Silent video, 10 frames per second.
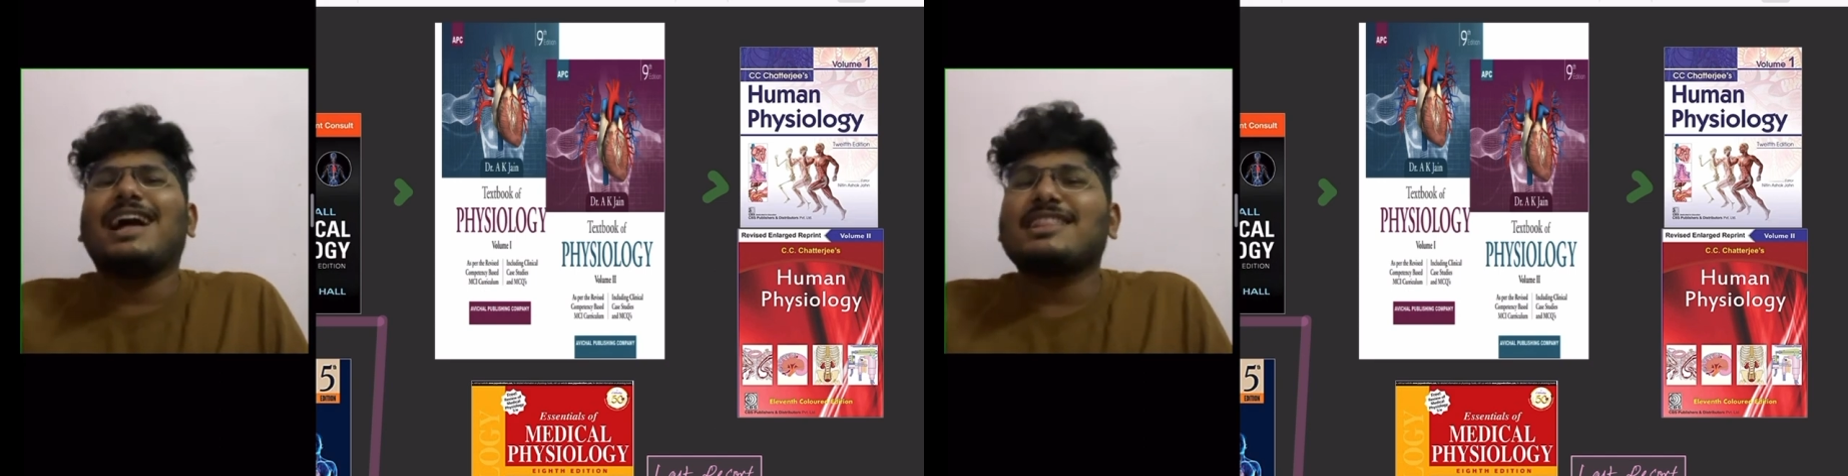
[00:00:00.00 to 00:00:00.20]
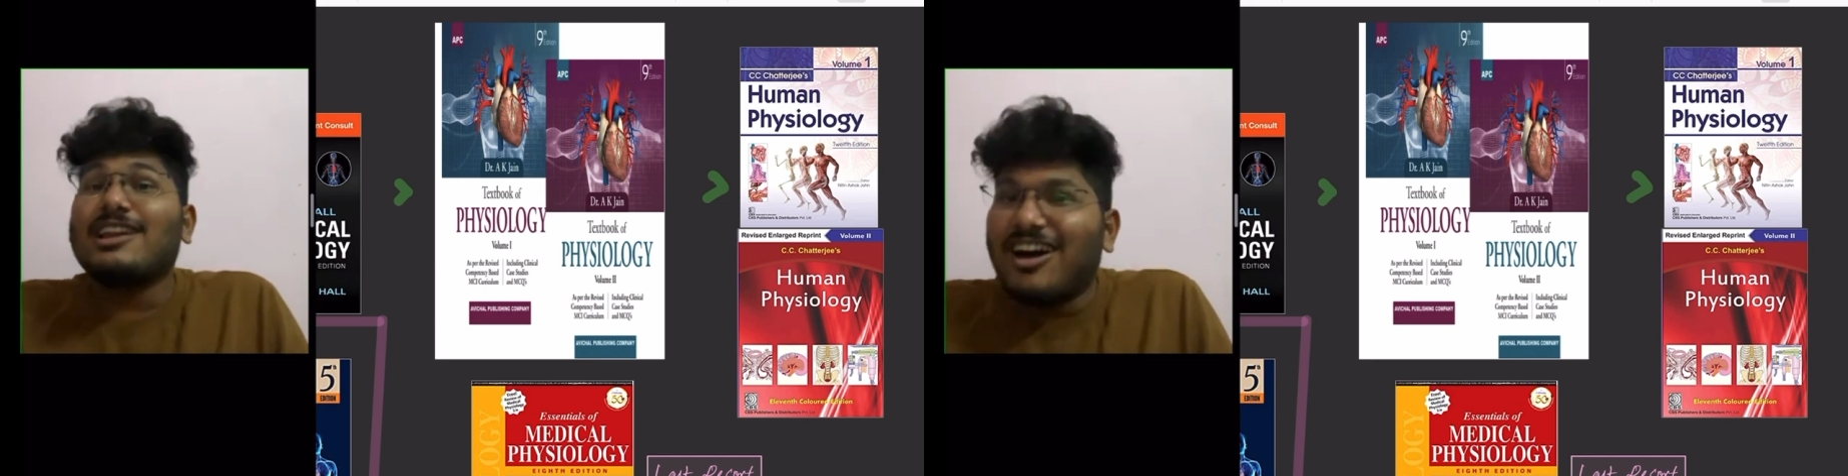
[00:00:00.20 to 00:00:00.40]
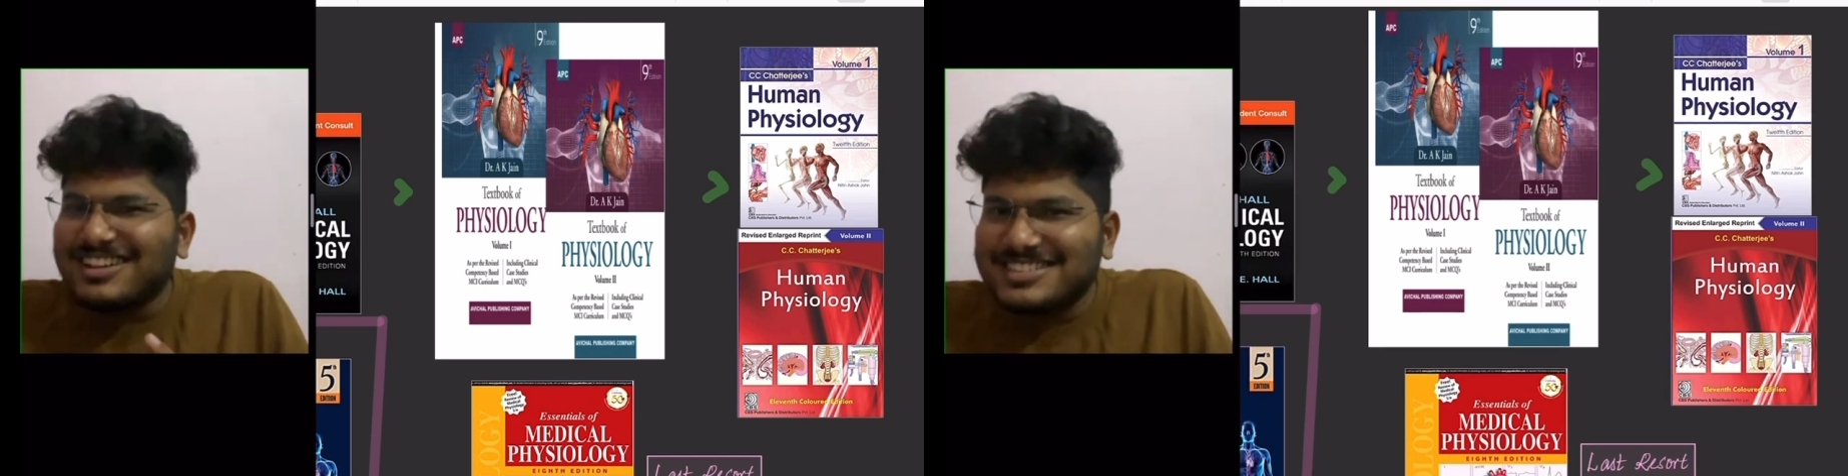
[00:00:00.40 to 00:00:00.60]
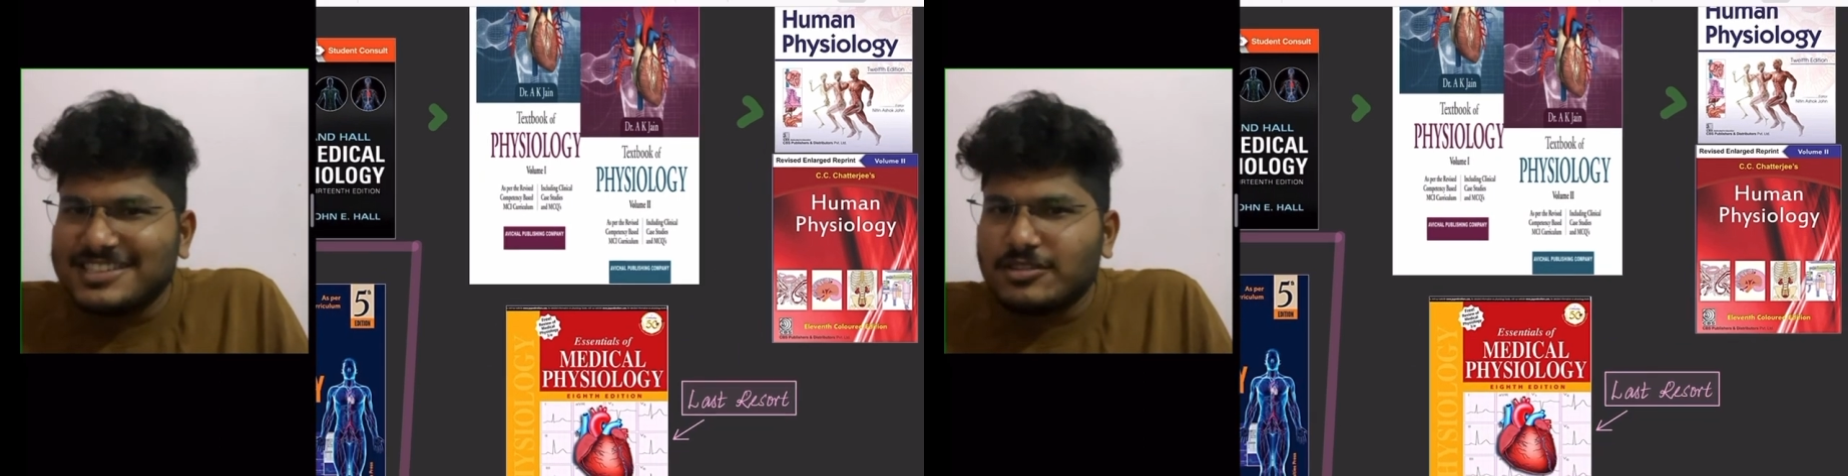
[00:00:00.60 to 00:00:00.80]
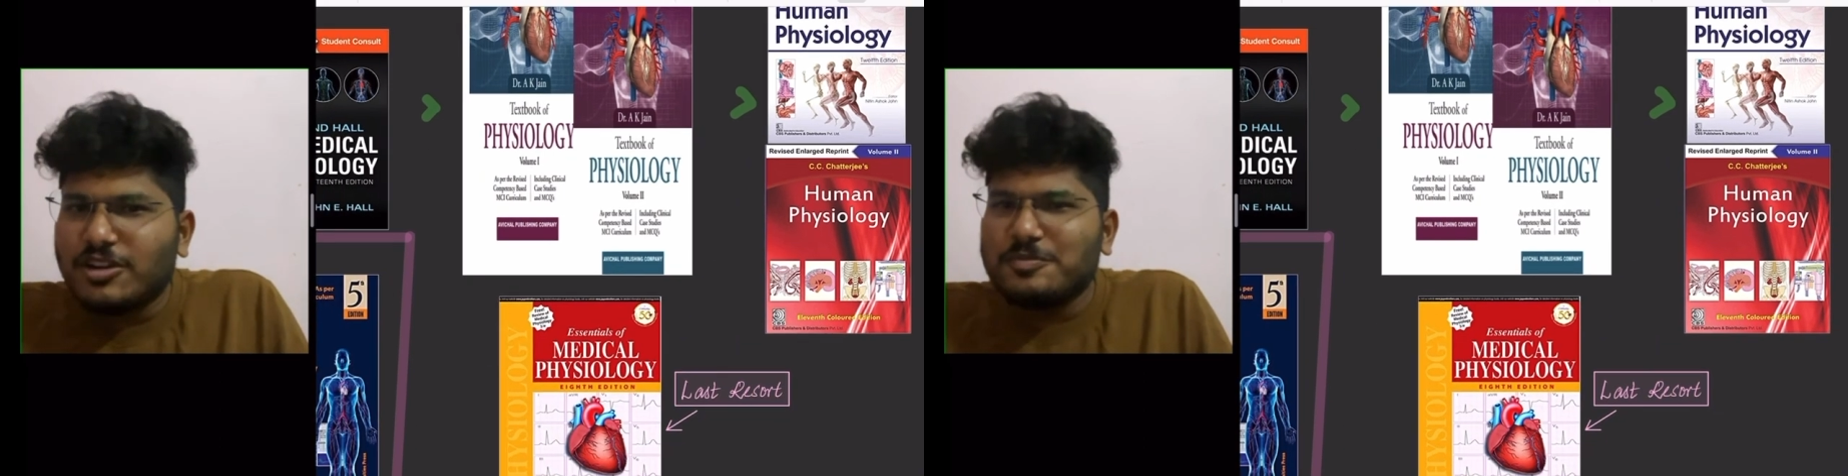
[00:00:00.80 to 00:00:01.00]
And the last
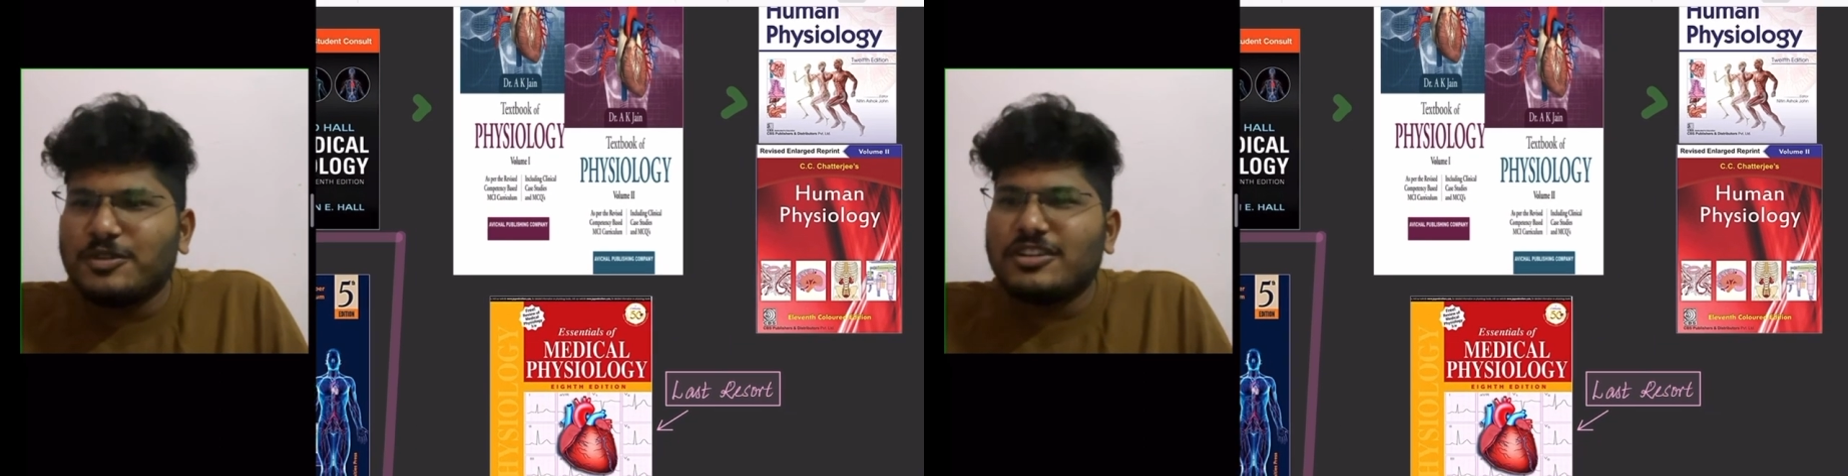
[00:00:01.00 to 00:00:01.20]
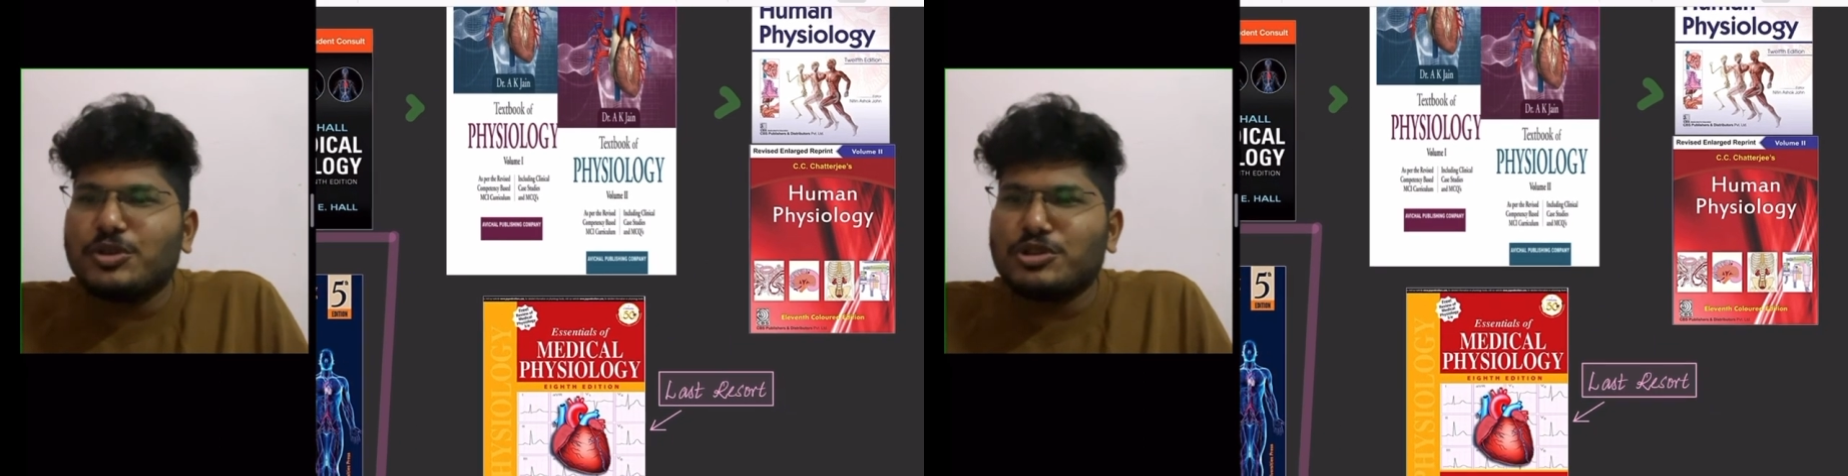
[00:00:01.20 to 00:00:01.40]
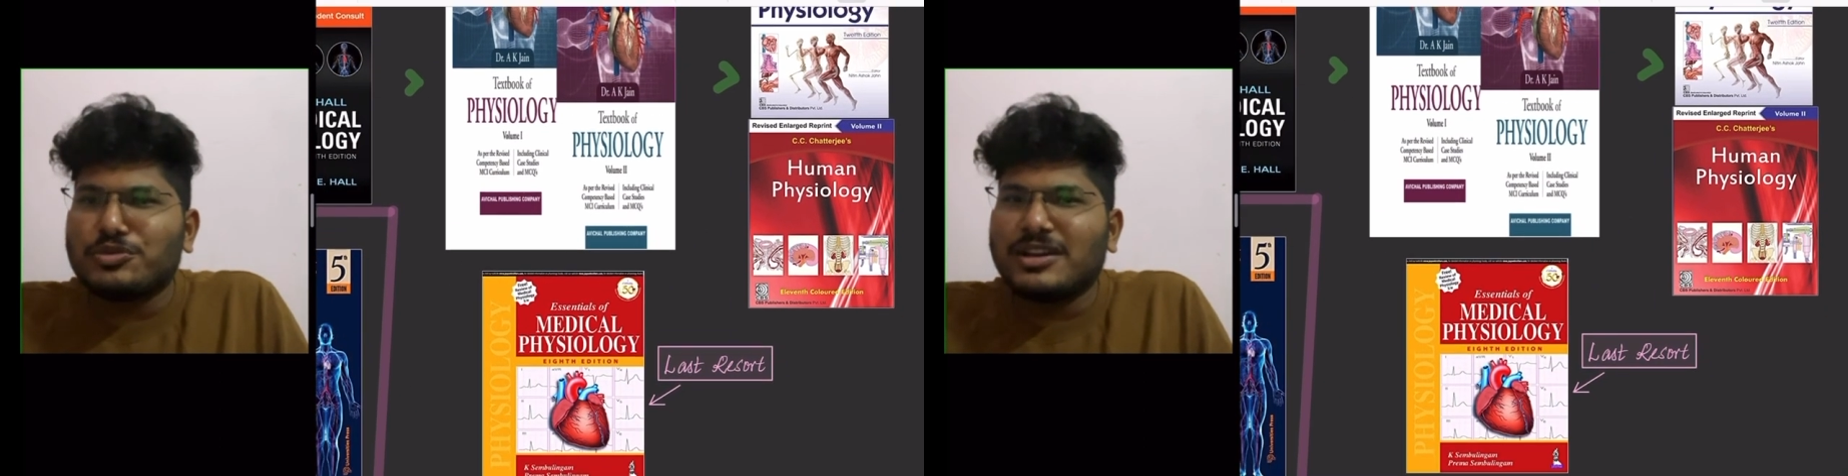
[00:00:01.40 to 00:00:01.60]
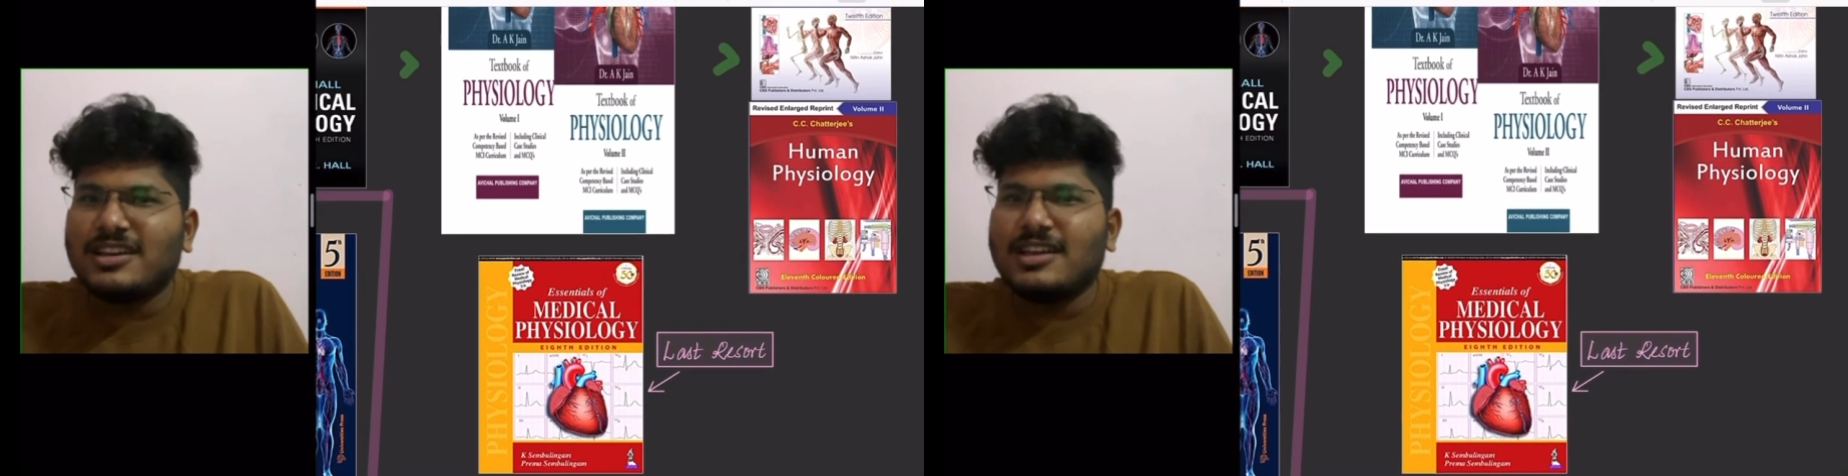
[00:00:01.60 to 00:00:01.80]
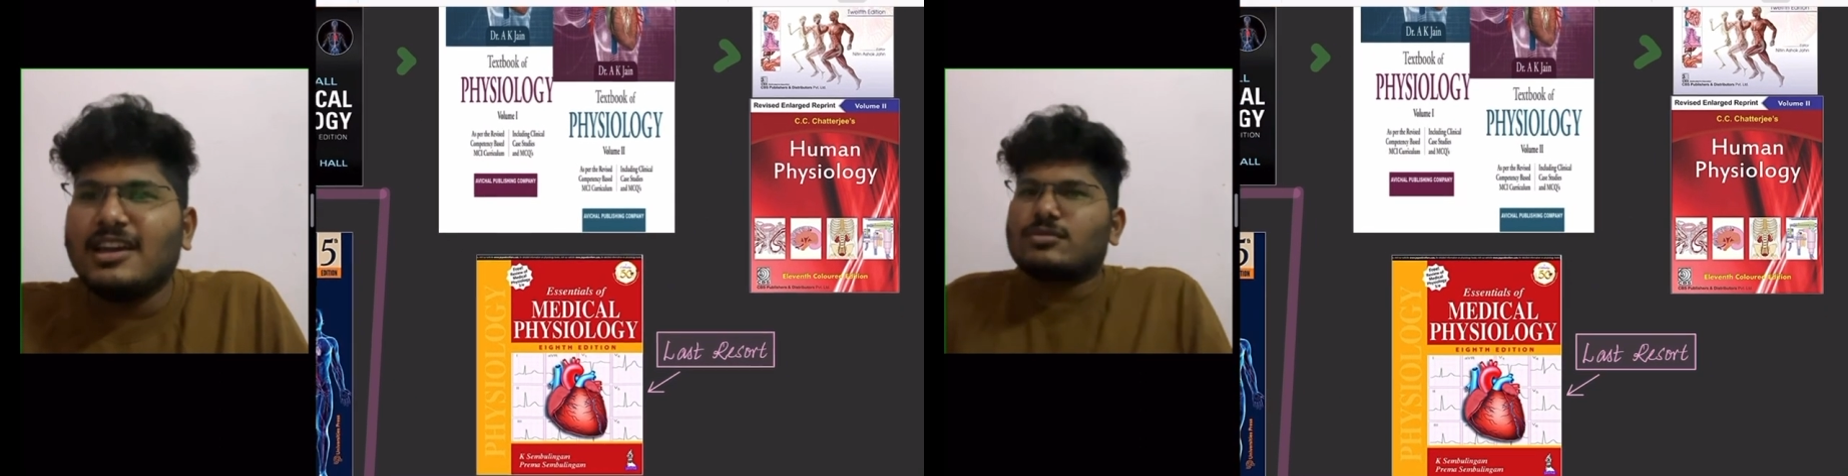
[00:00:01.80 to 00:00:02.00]
resort book
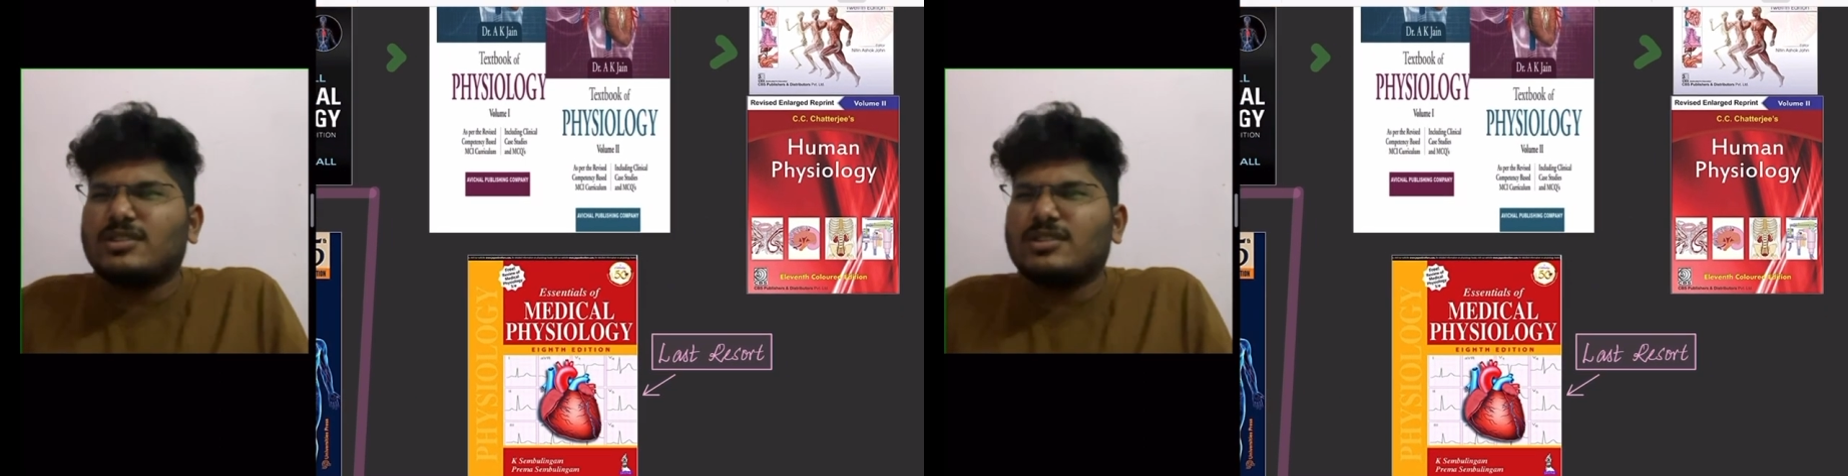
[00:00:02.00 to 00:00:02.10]
usually